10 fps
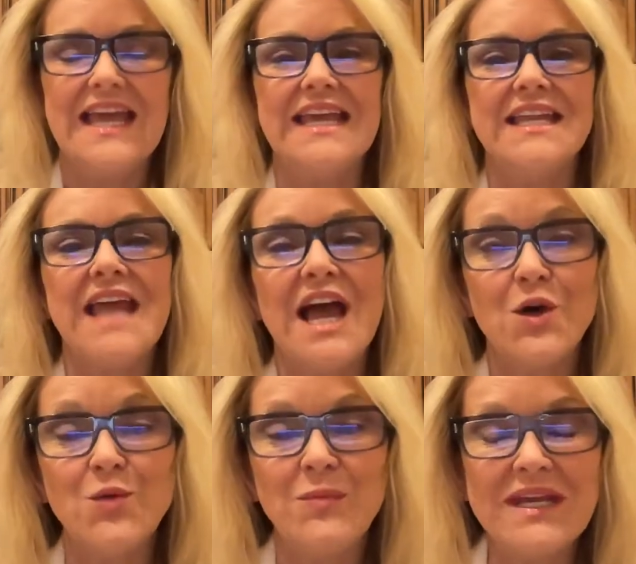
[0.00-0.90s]
in
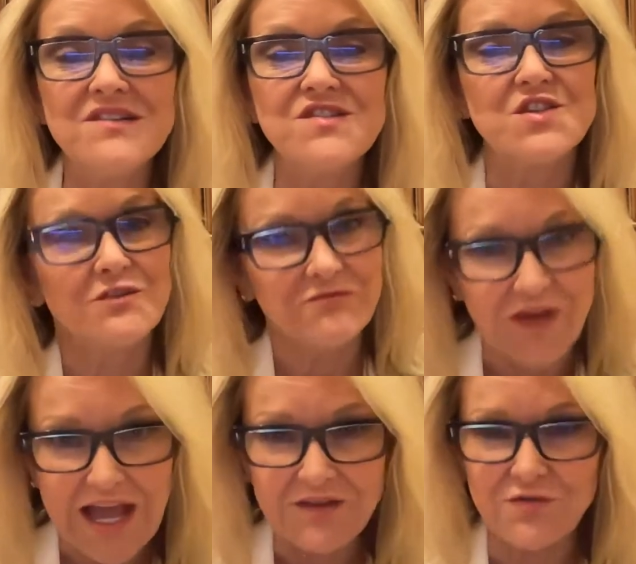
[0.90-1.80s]
helping
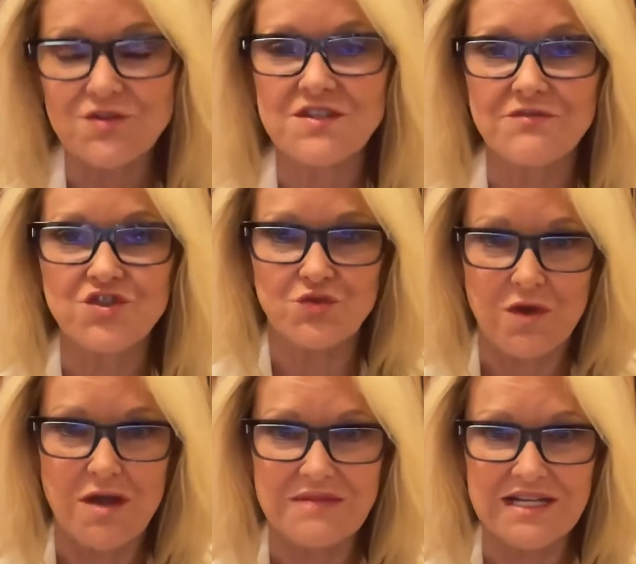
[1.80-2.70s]
survivors of
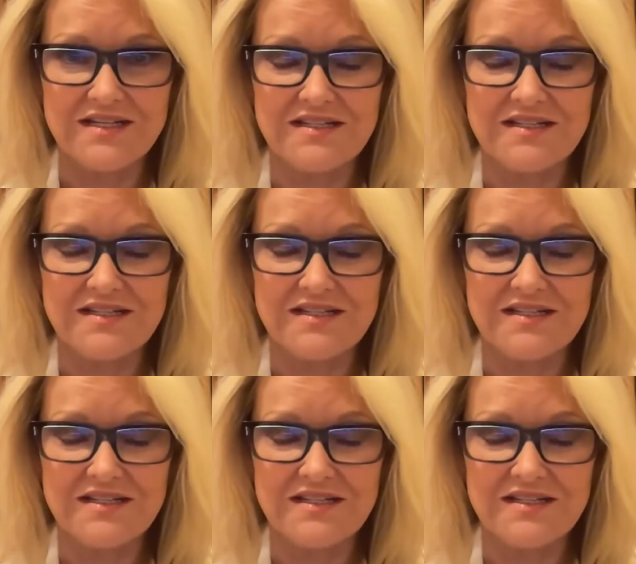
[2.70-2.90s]
trauma,